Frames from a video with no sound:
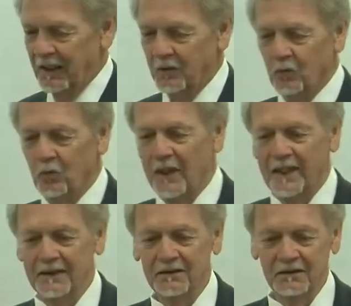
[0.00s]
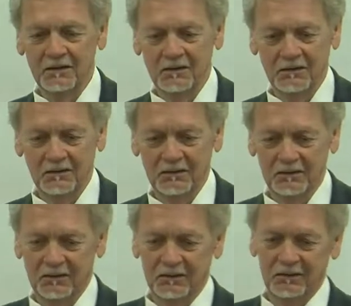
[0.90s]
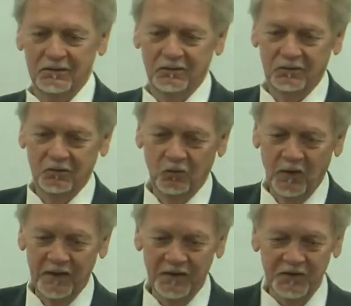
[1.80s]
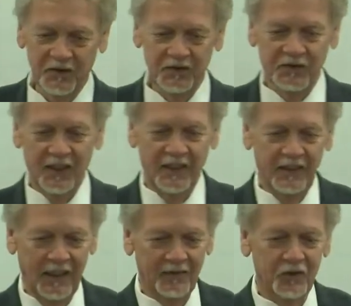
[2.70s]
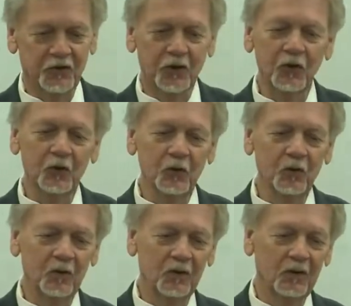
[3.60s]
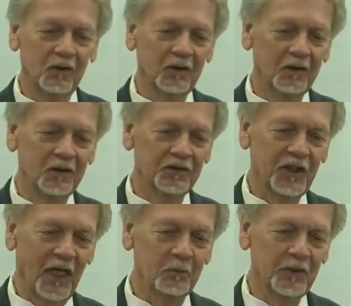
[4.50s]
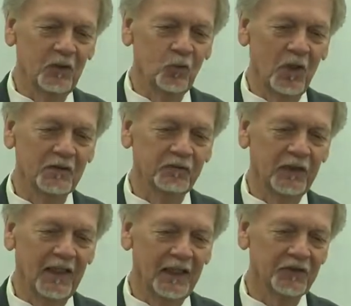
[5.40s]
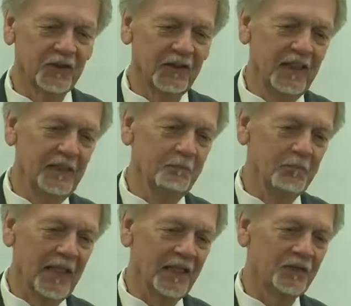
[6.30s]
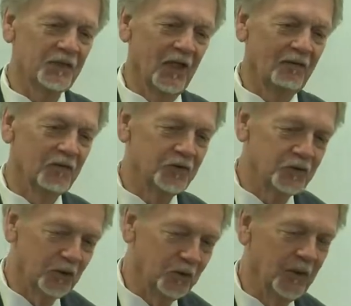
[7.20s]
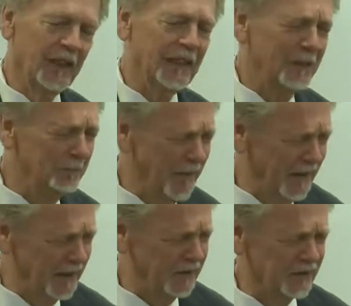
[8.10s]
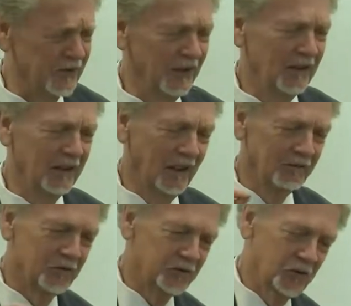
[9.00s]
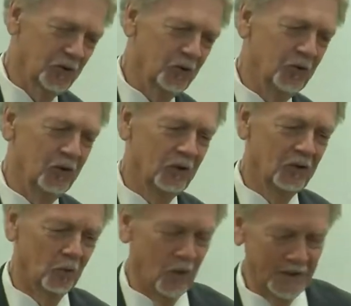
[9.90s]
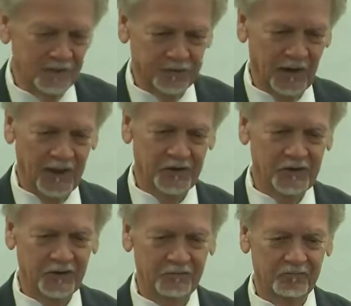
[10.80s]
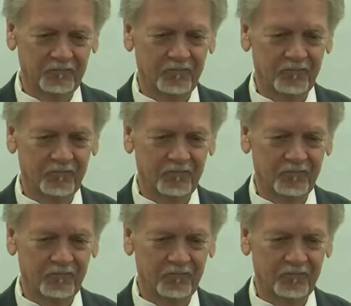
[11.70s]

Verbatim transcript: Now, when, when does he say, and the two shall be one flesh, and he makes of the two, he makes of the two one flesh?